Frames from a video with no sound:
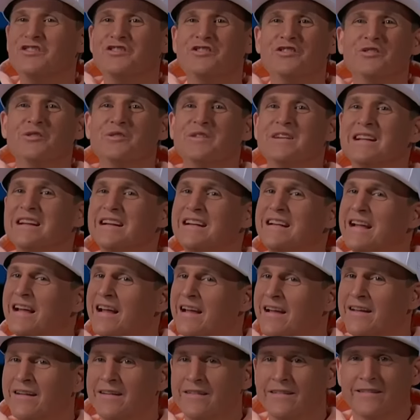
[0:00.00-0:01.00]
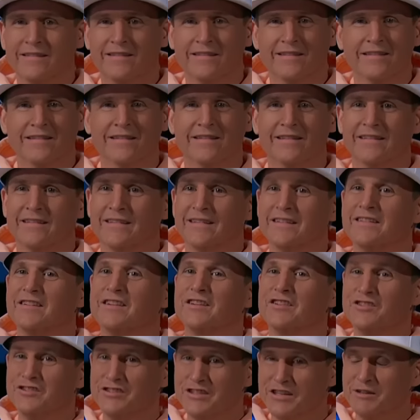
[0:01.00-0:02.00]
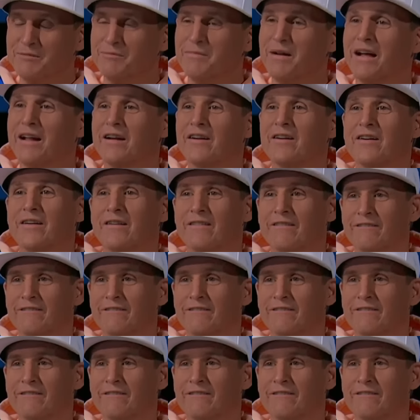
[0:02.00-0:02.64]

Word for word: do it again, did you get better?